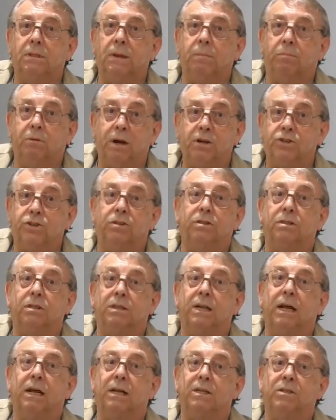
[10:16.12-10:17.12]

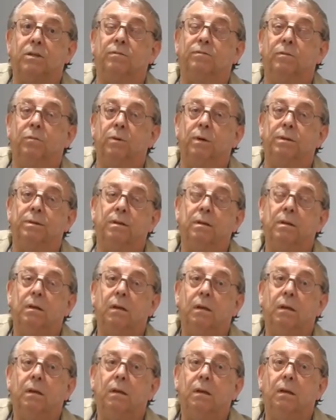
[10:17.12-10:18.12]
depressions that I suffer with,
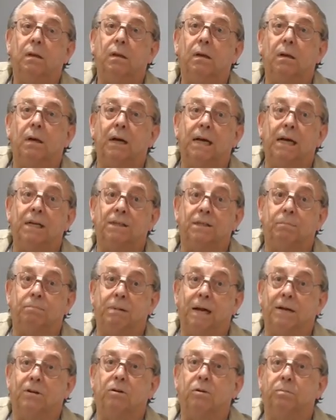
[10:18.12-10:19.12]
I had to
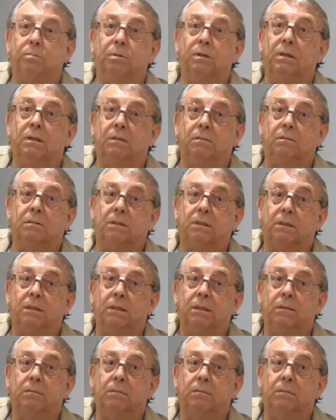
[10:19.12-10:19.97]
pack up at